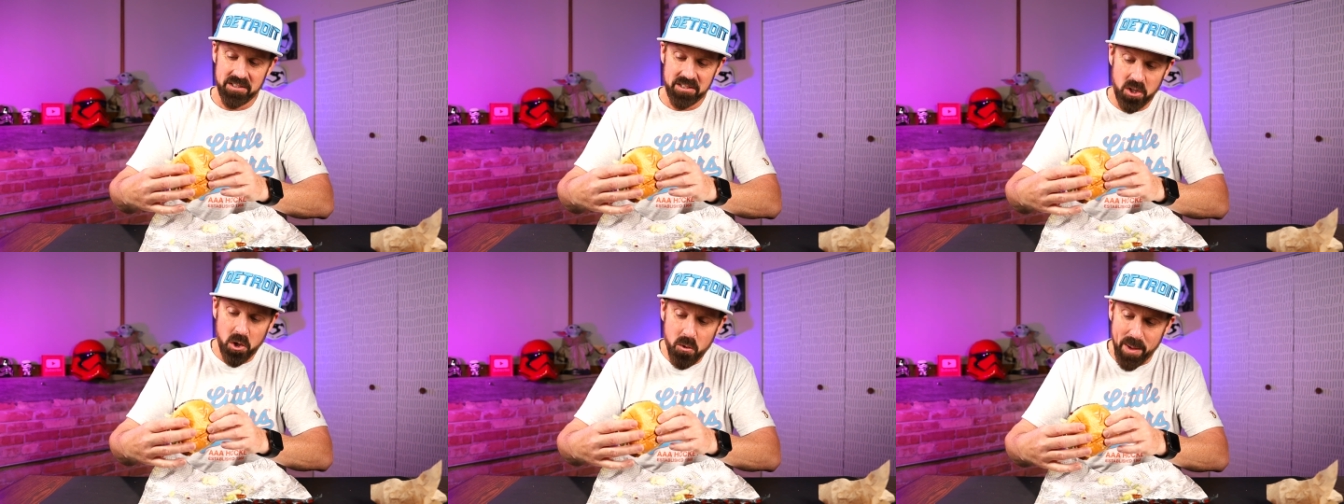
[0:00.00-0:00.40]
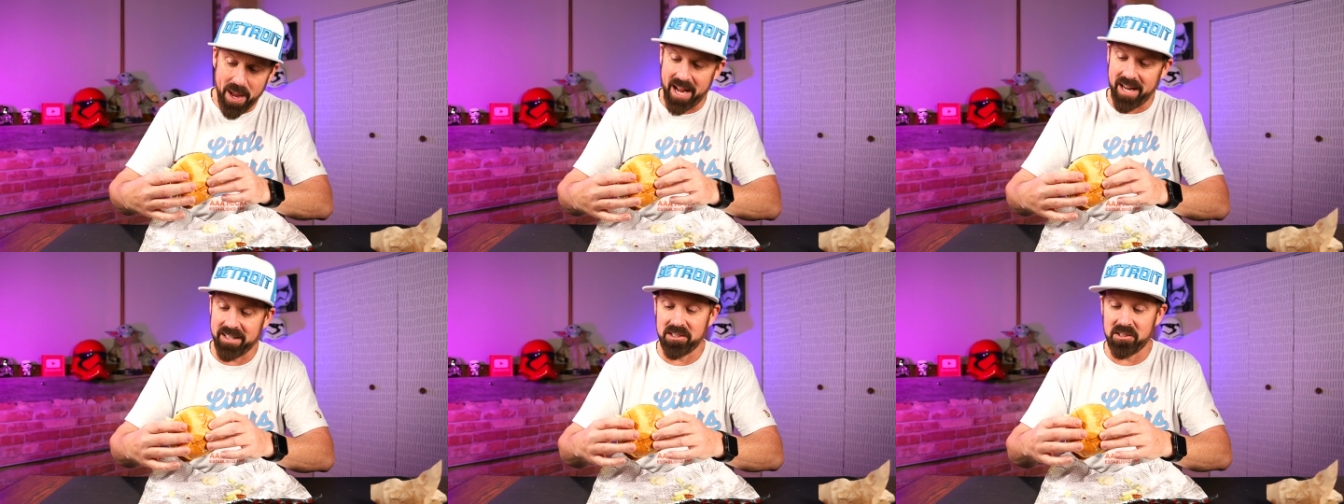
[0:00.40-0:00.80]
2
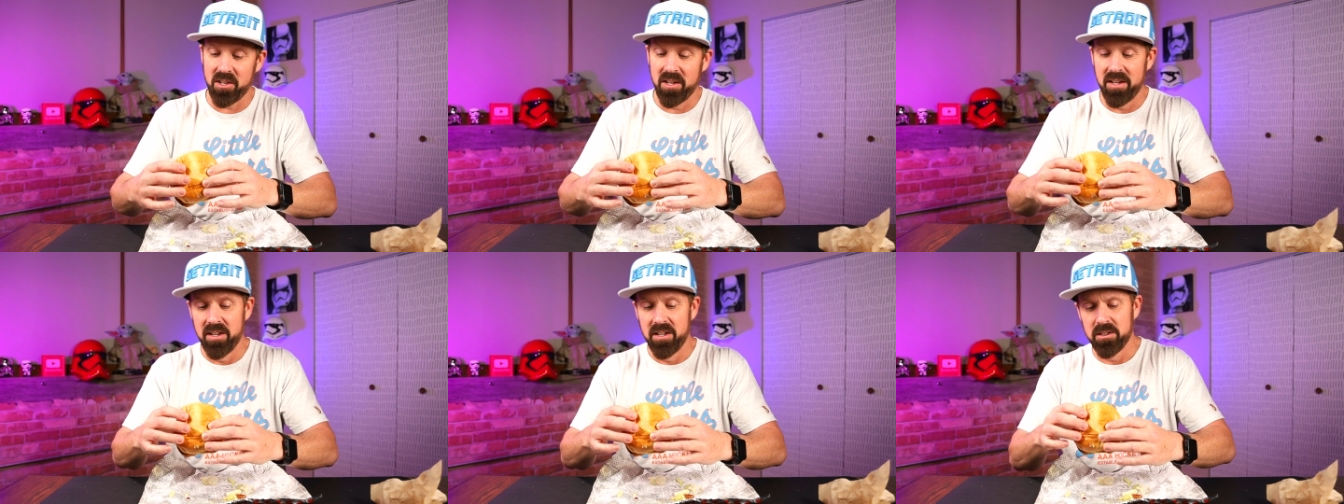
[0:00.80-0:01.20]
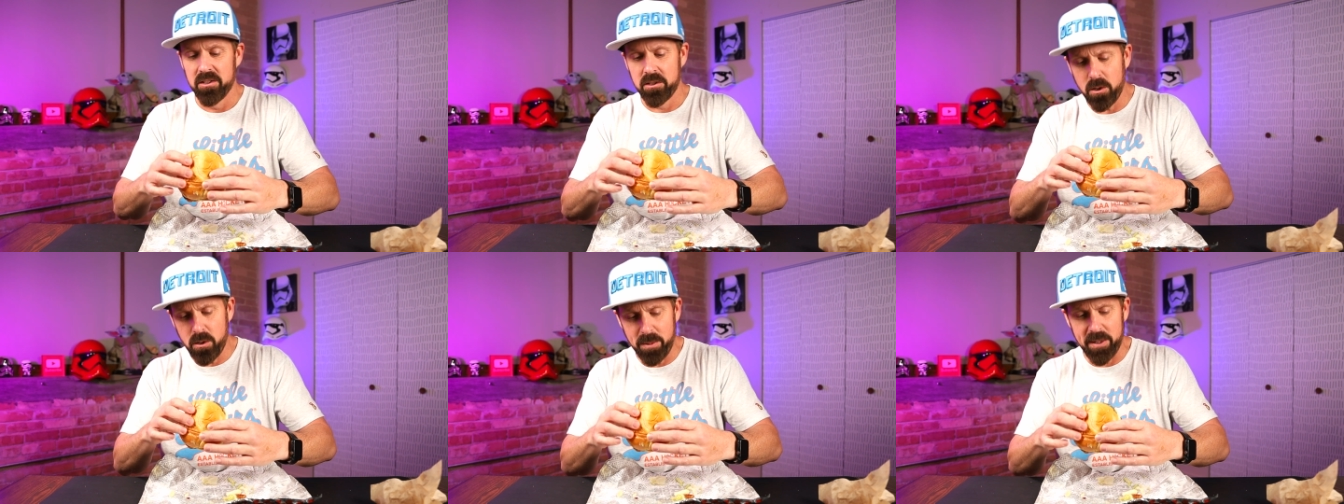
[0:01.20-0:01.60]
patties,
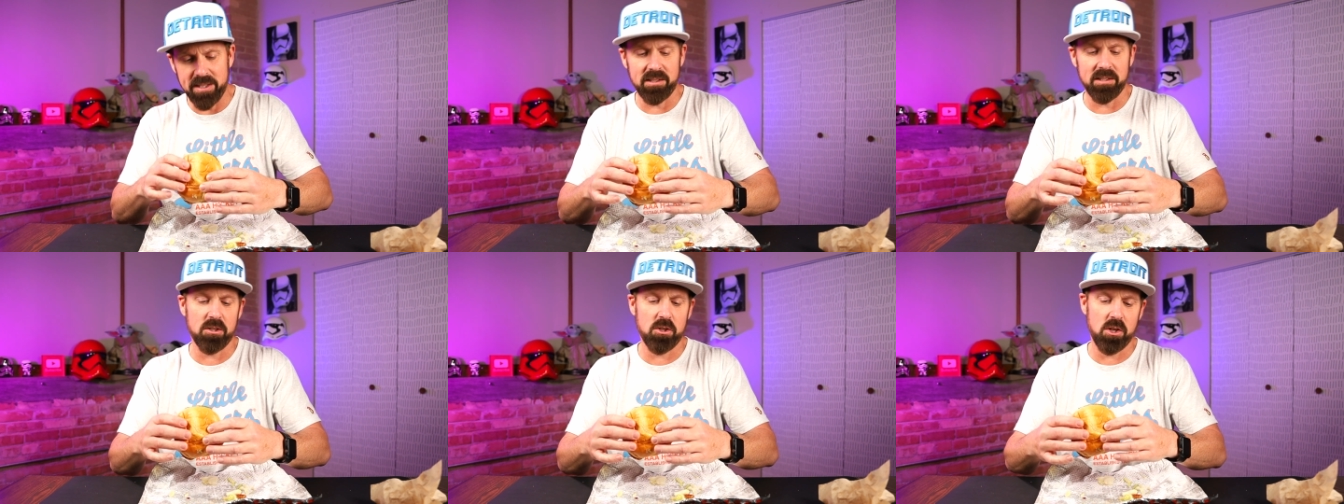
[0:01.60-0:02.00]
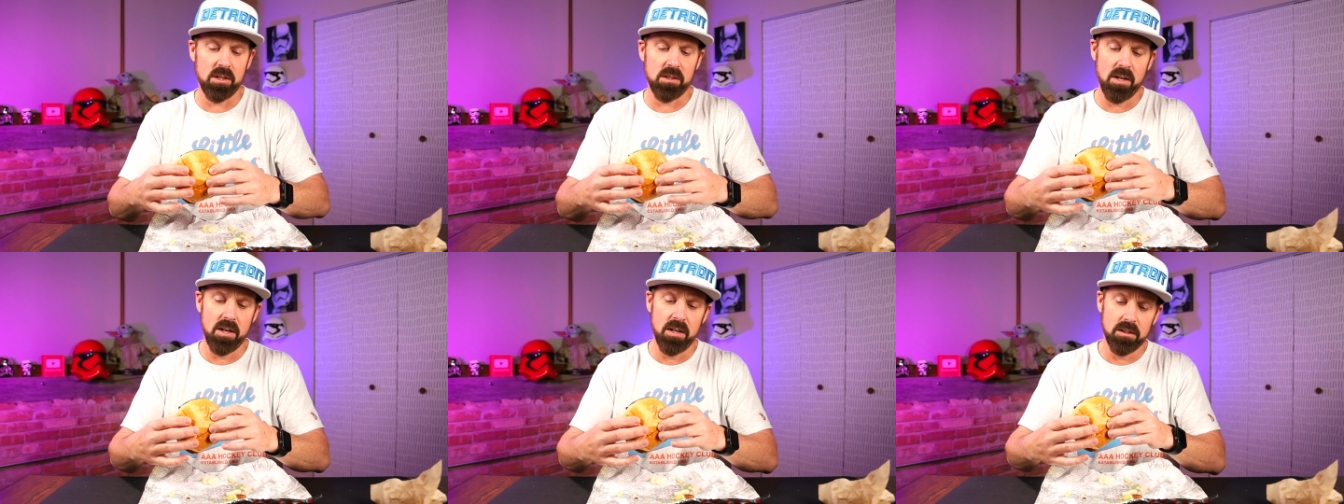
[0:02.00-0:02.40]
2 pieces of
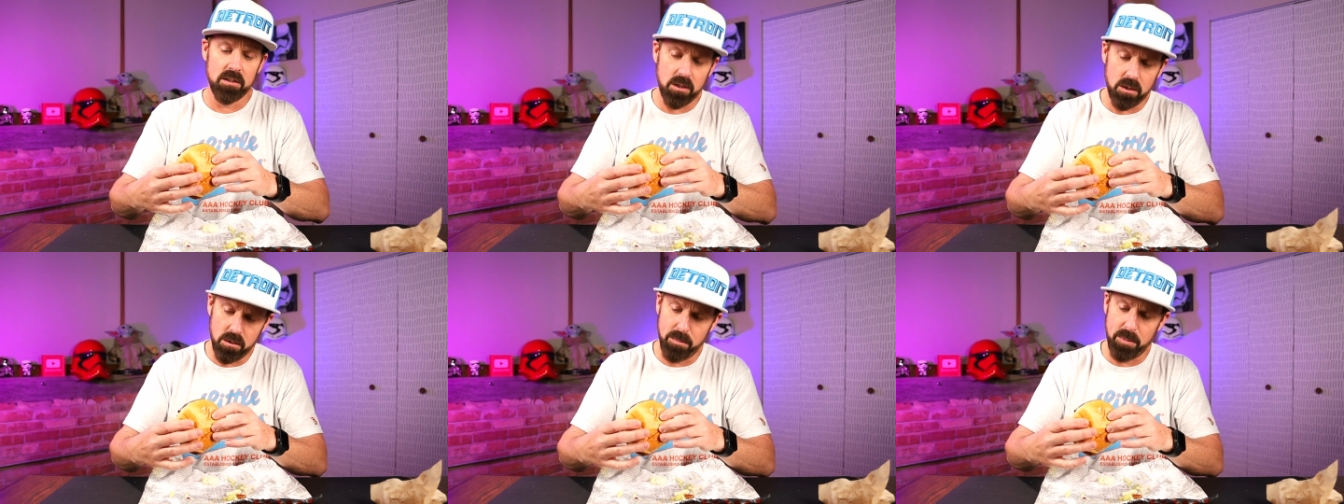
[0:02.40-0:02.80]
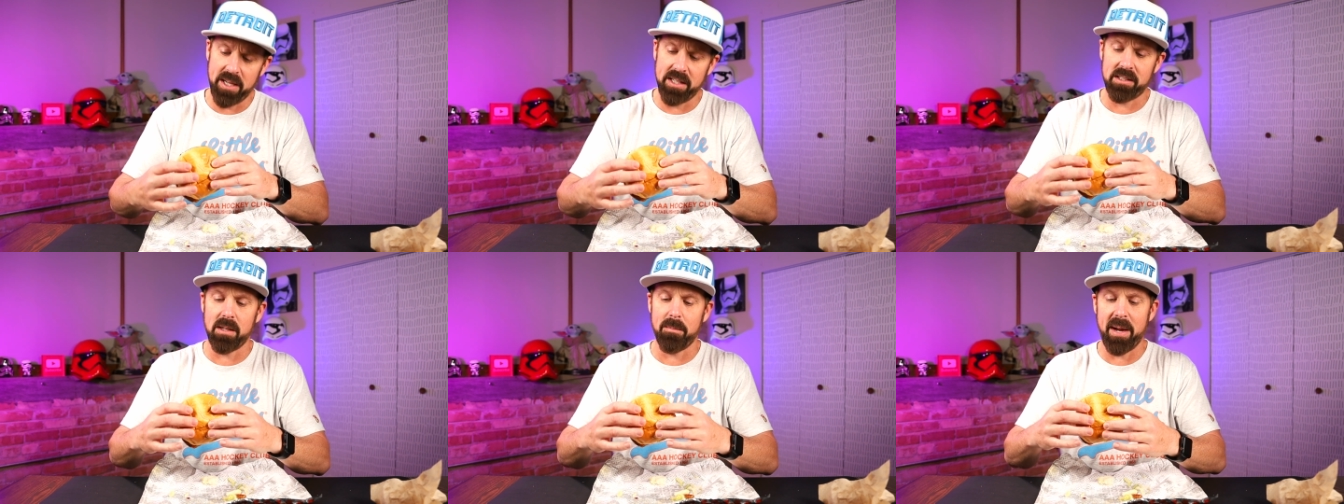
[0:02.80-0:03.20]
cheese, 2
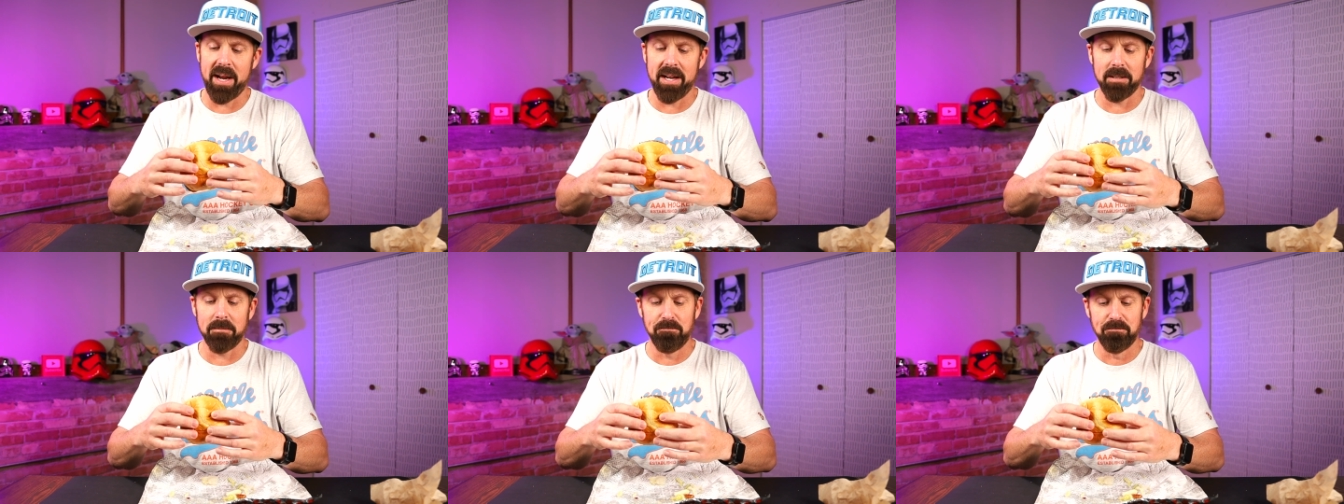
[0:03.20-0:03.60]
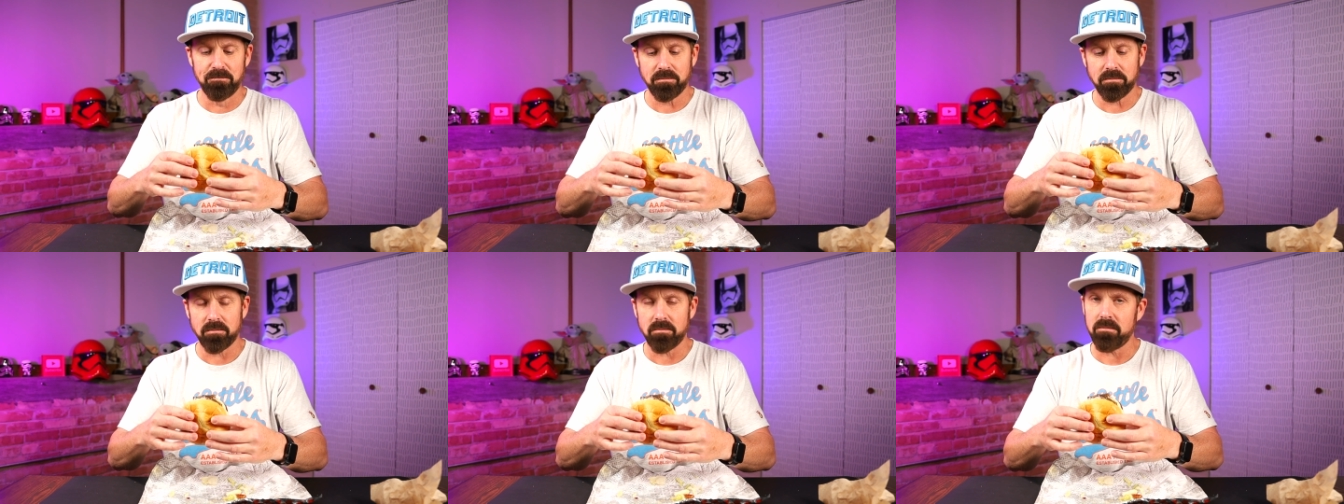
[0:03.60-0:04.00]
pieces of bacon.
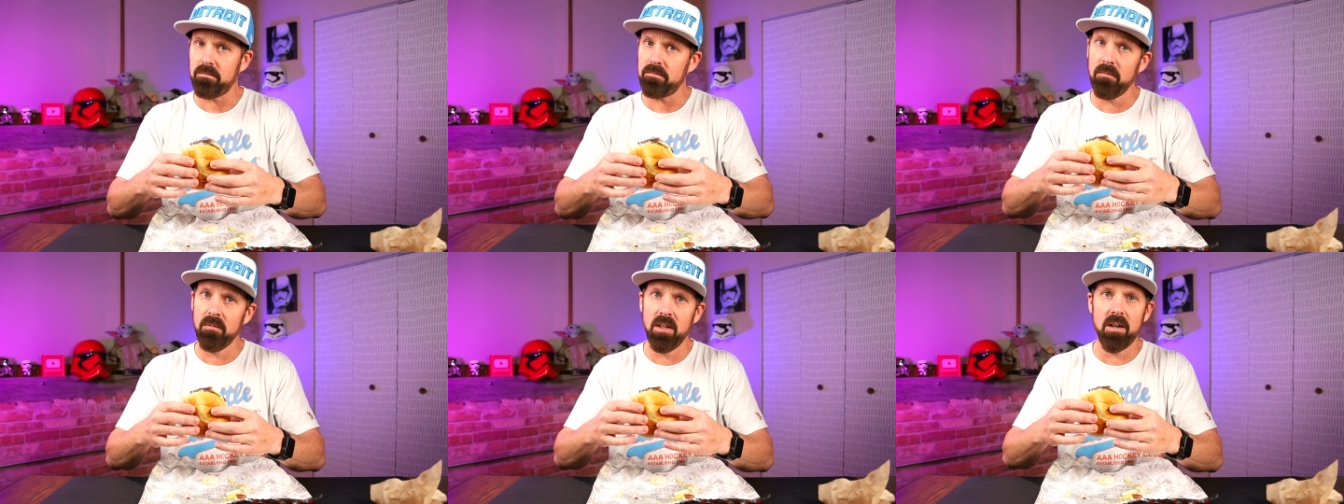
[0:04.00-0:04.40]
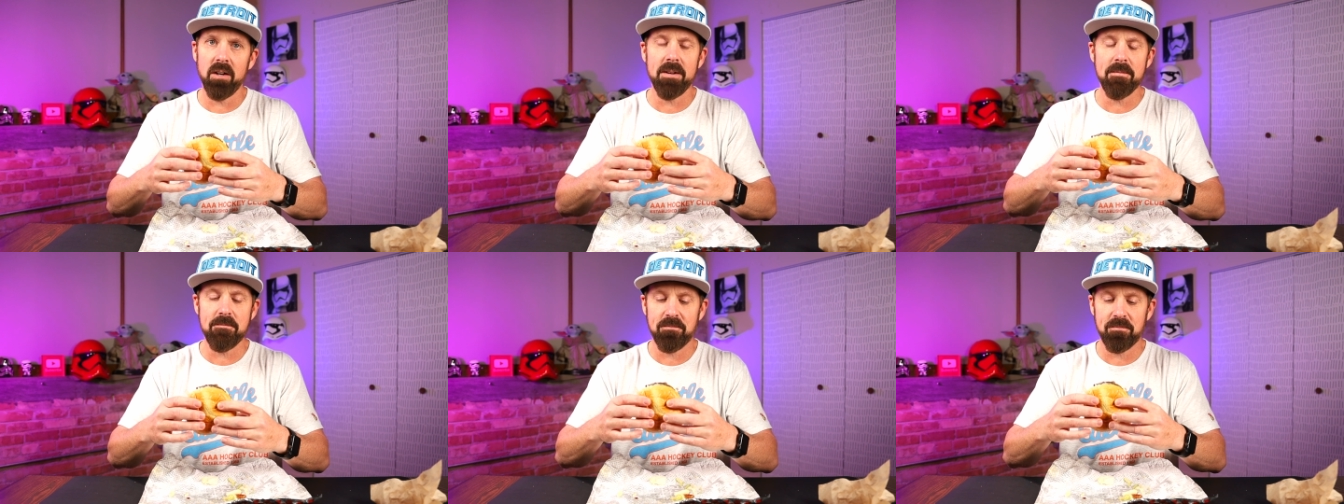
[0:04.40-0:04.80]
All
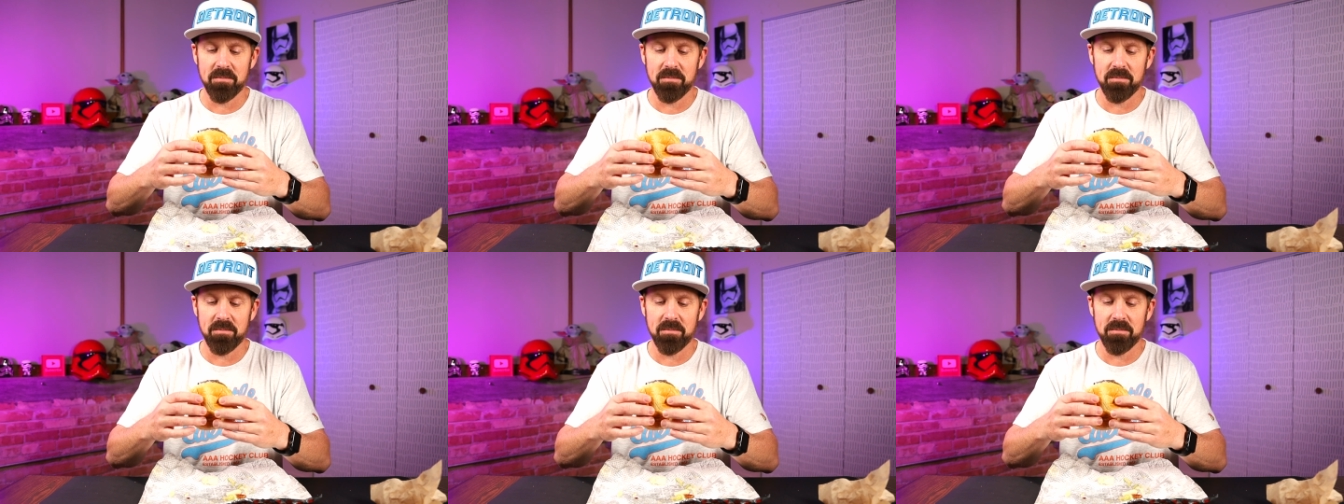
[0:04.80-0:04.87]
right.